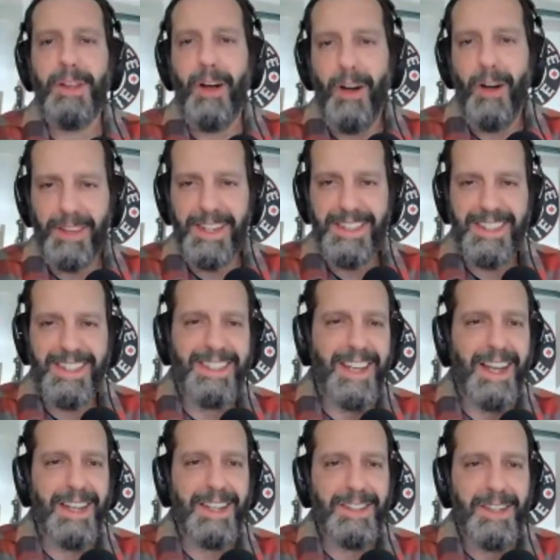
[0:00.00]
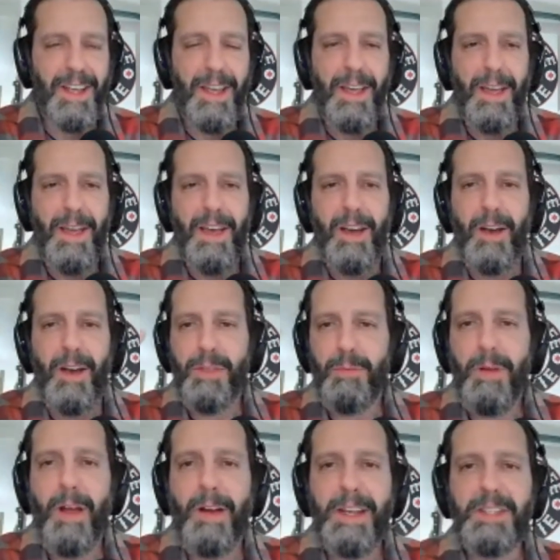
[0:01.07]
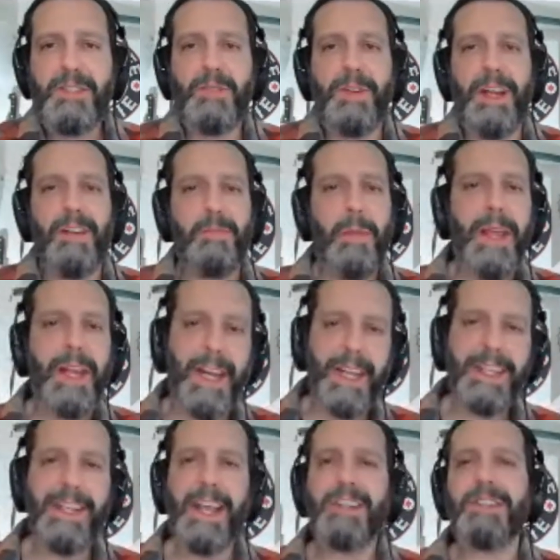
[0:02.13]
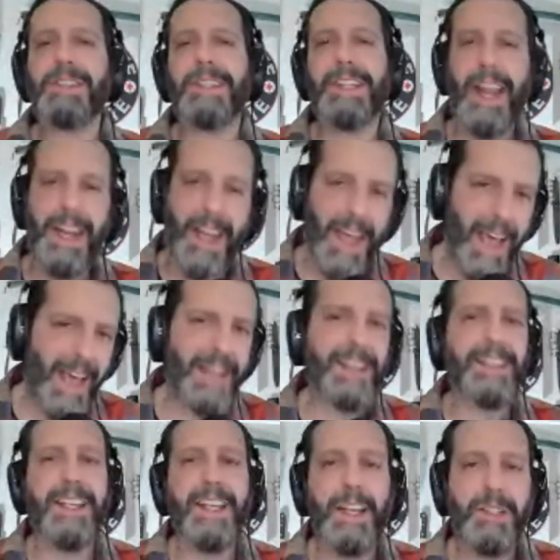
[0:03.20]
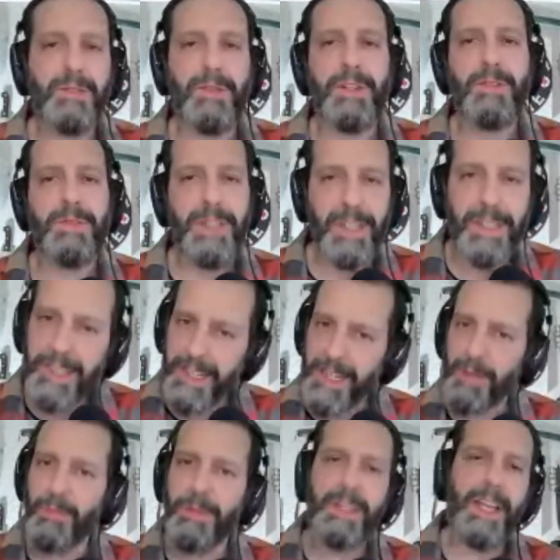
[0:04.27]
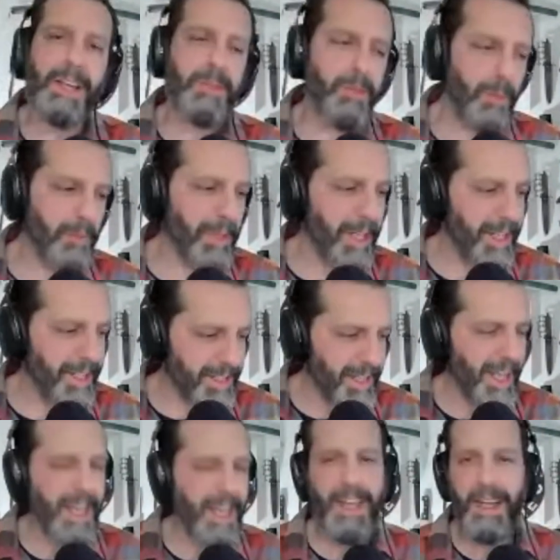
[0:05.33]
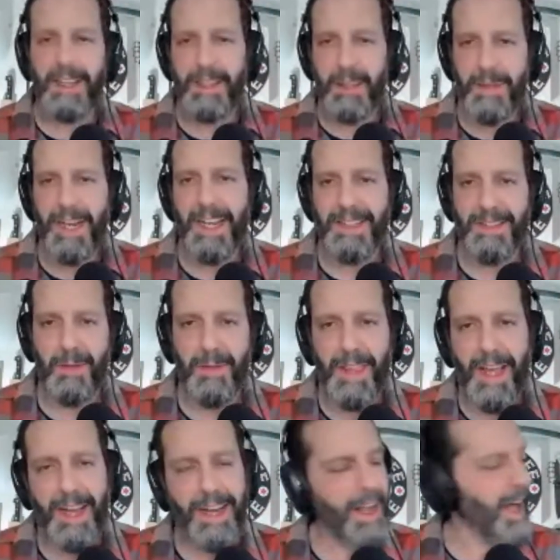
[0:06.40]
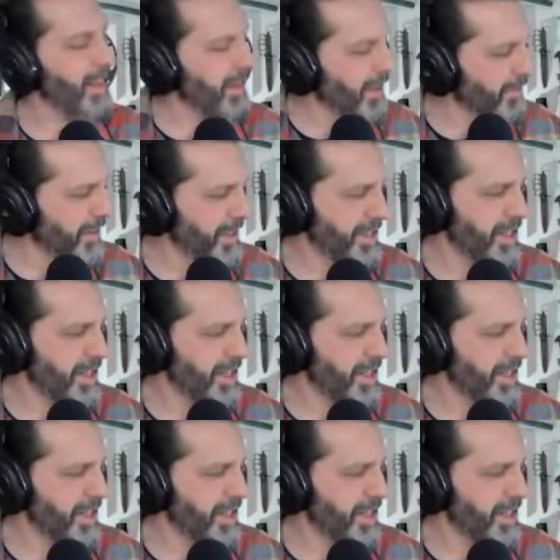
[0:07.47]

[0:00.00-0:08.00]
all these designs uh, throughout history have been, and and just kind of adding the extra utility with the extra blades eliminates some of that. I love this